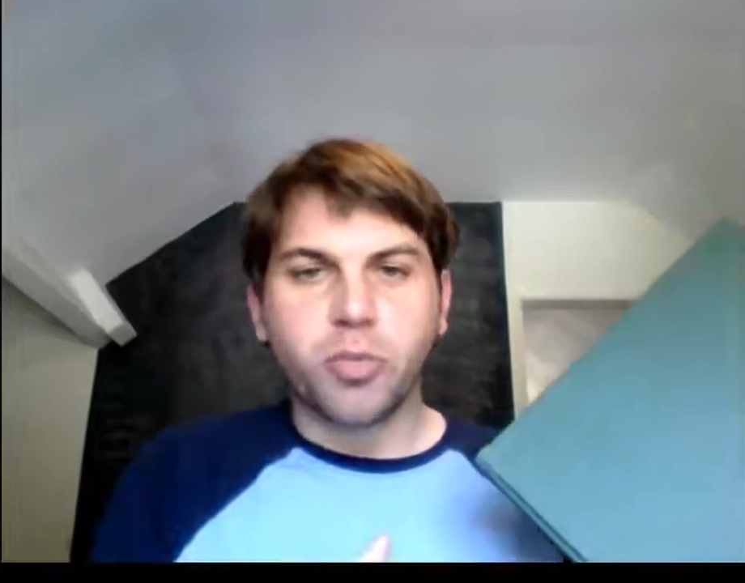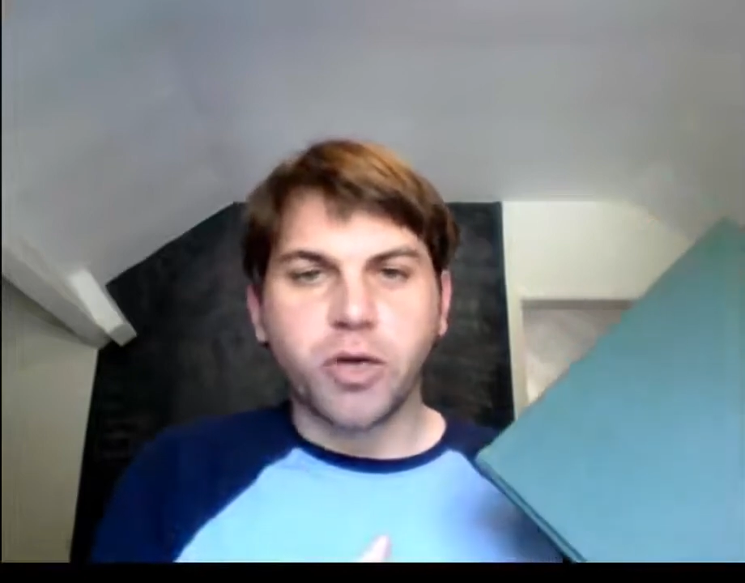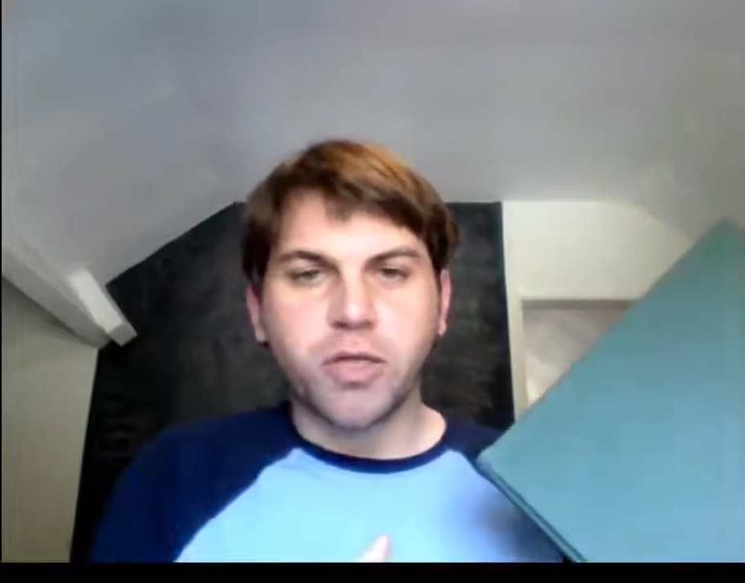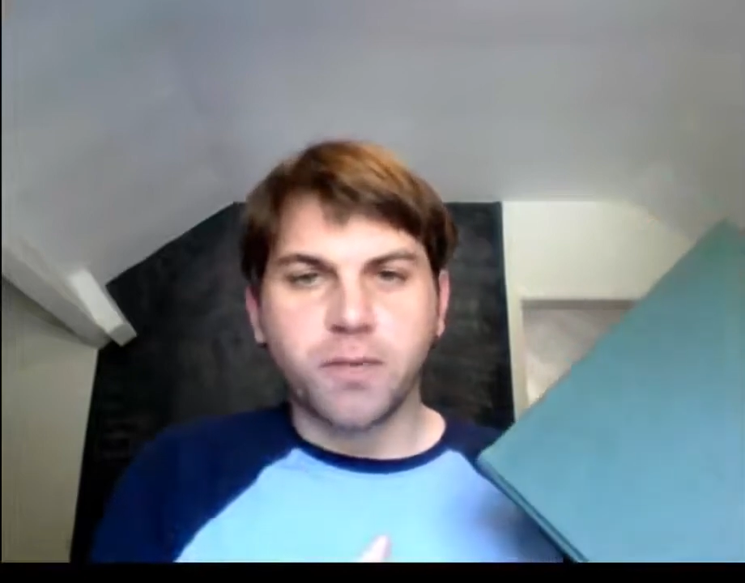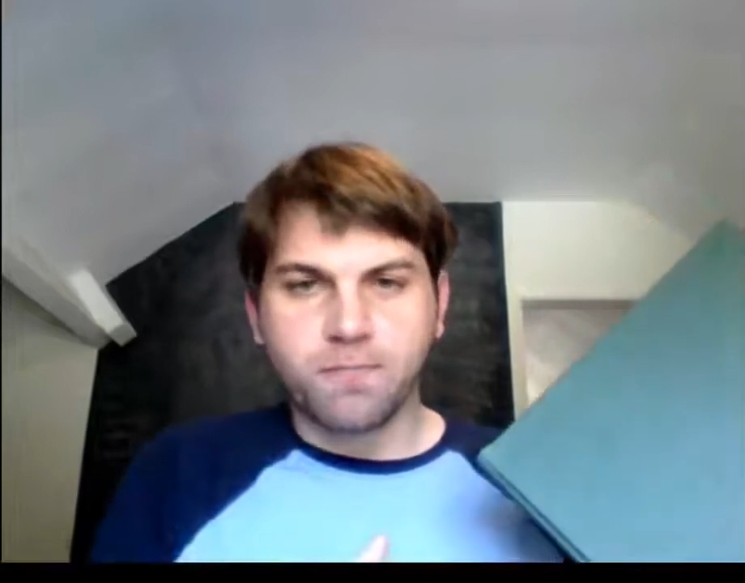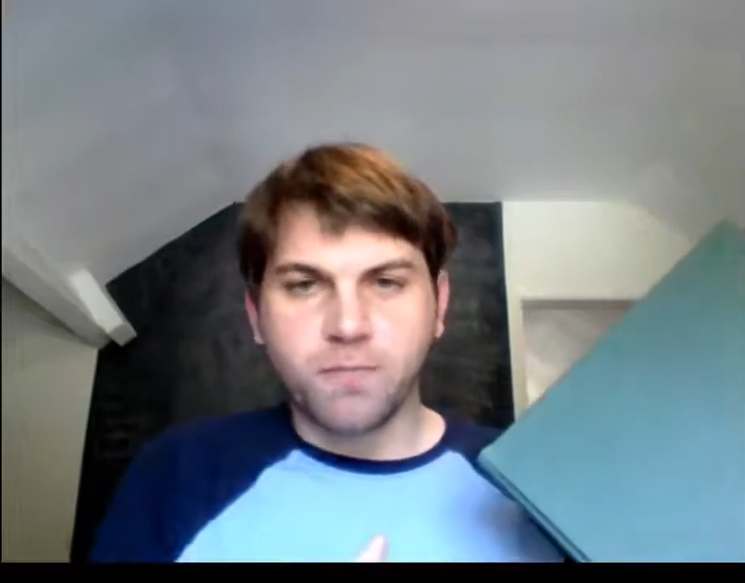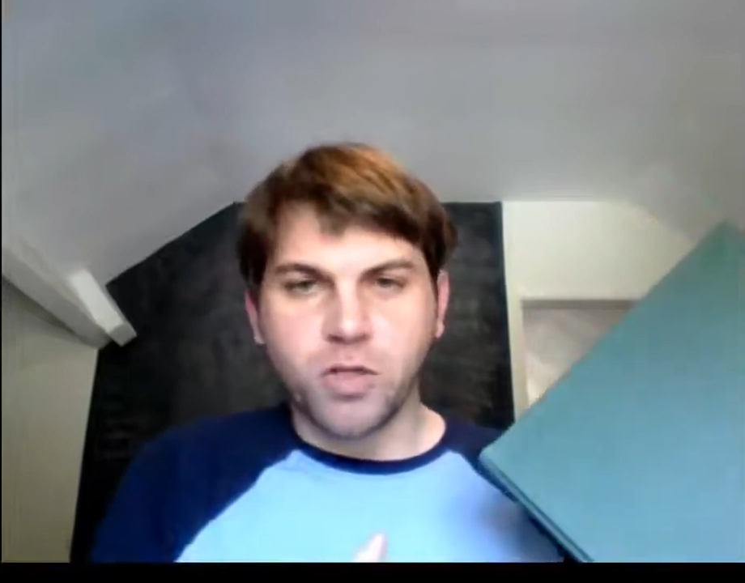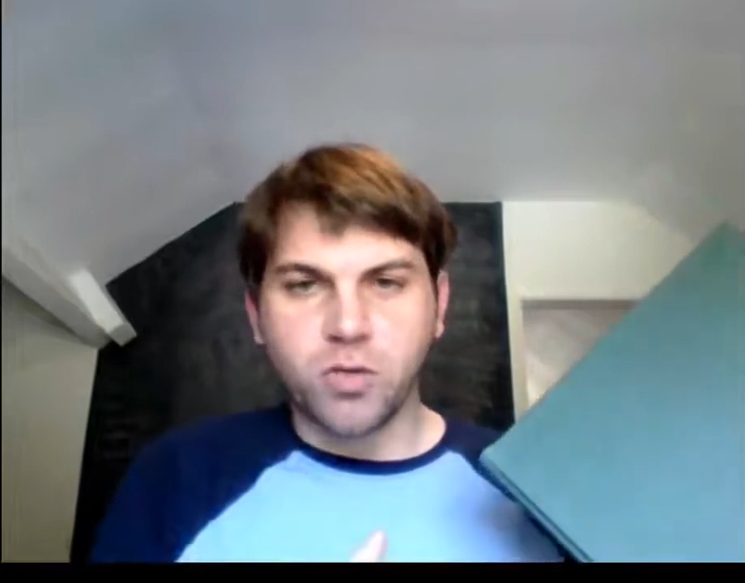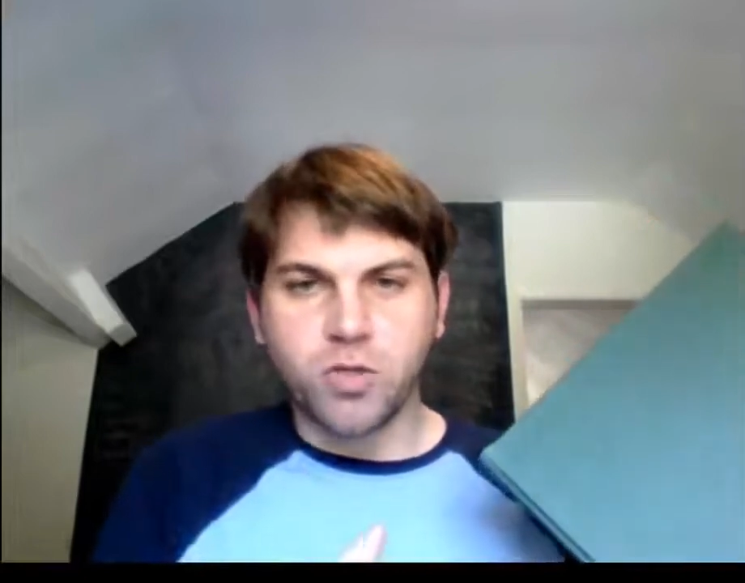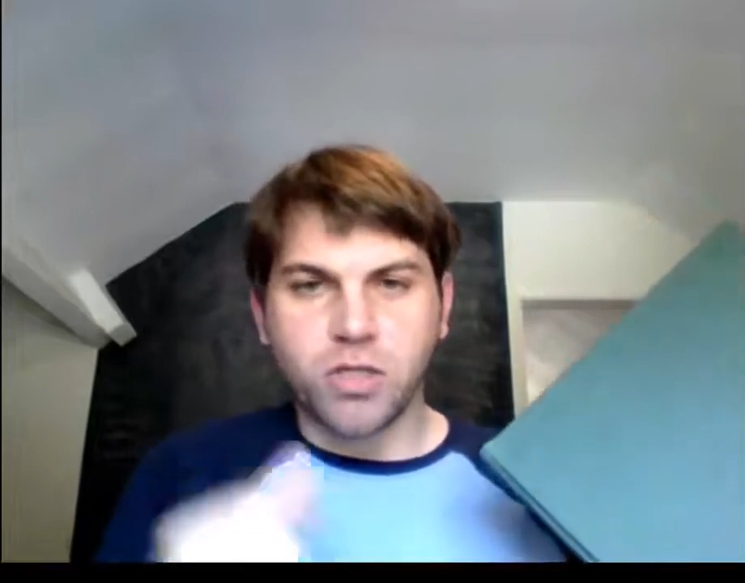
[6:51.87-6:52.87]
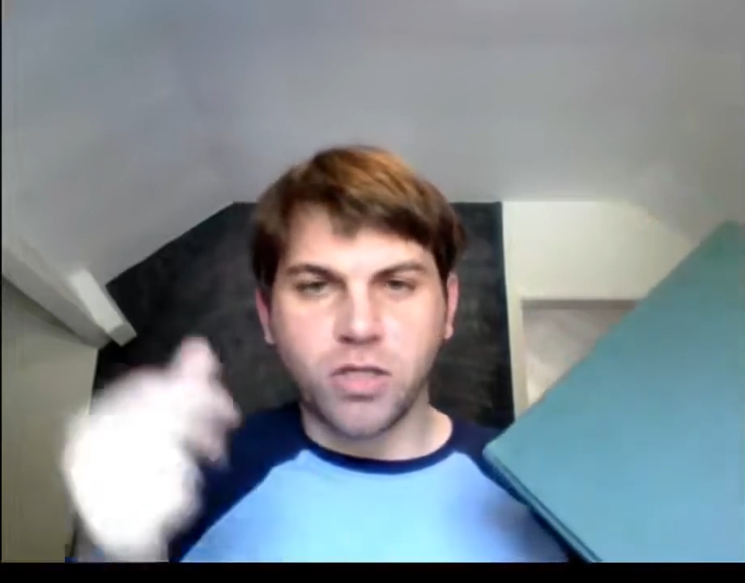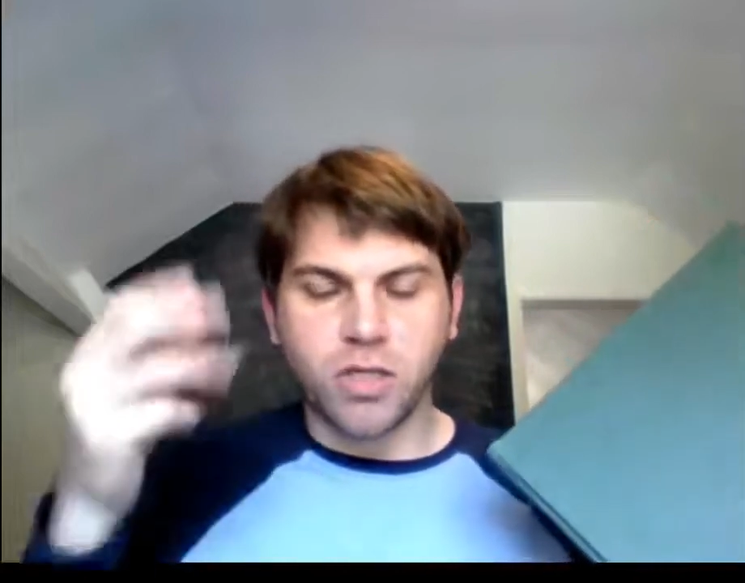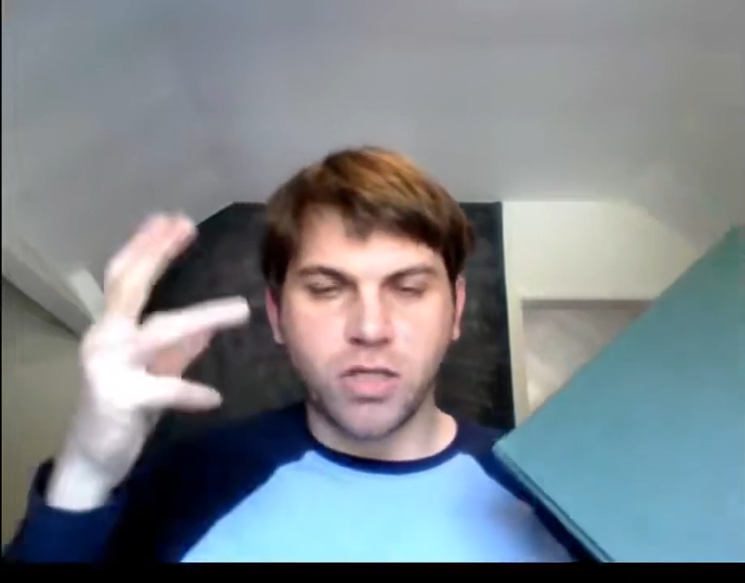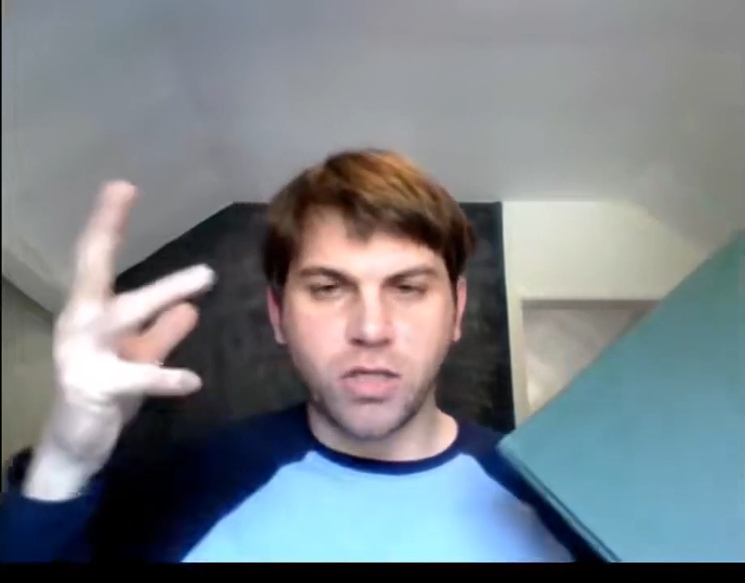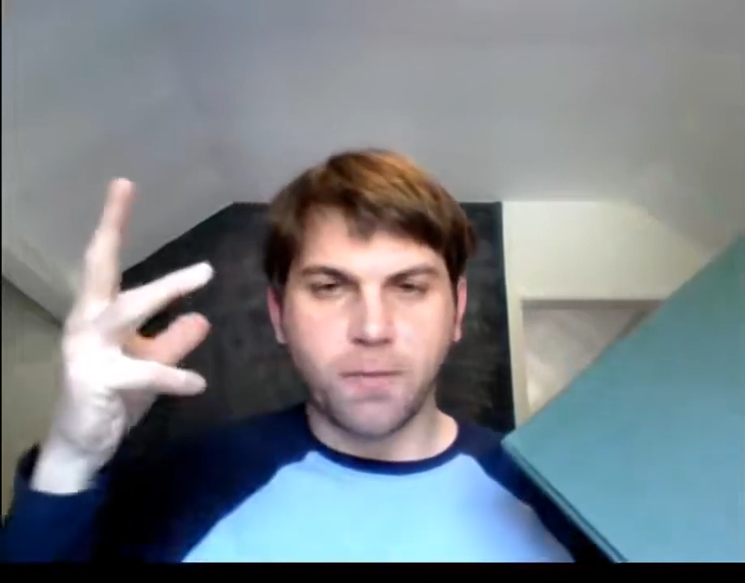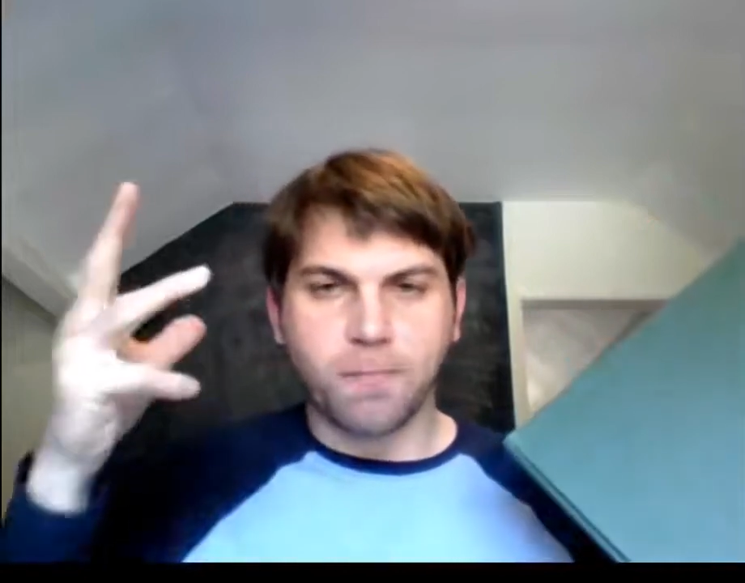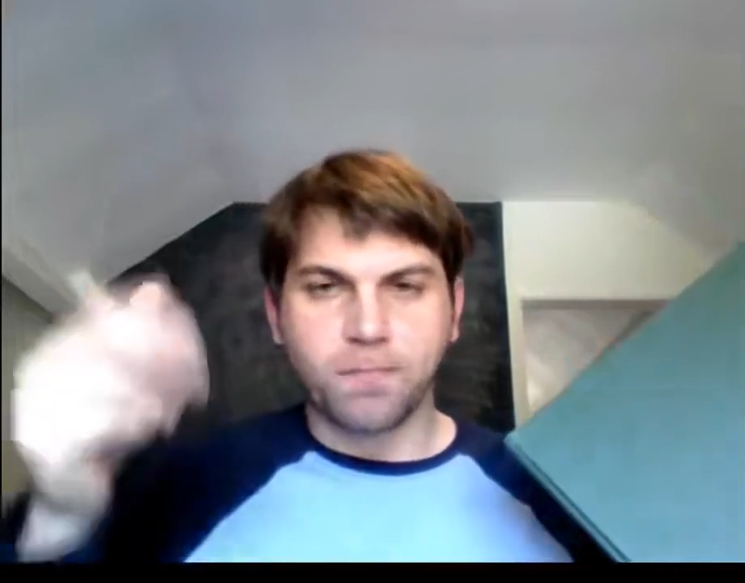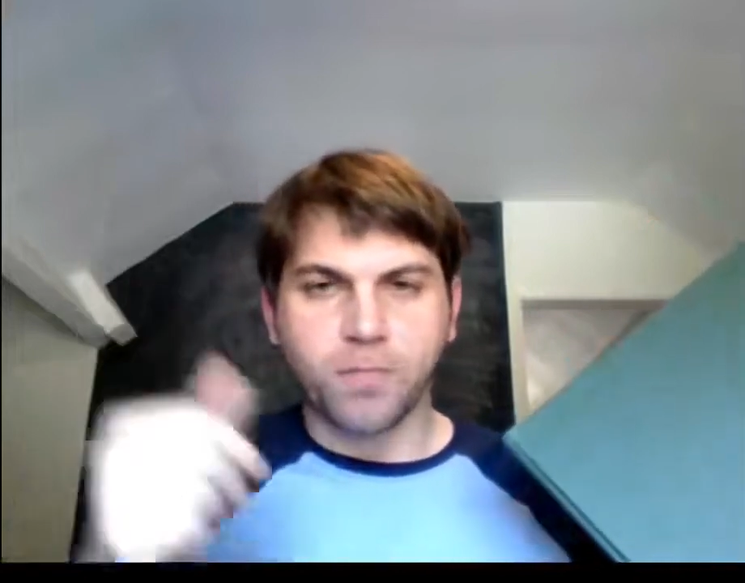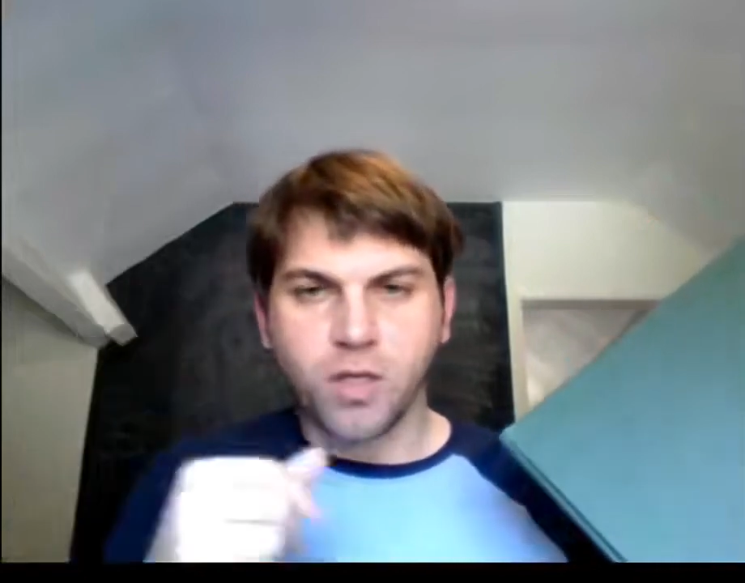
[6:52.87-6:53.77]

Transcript: I used in the um,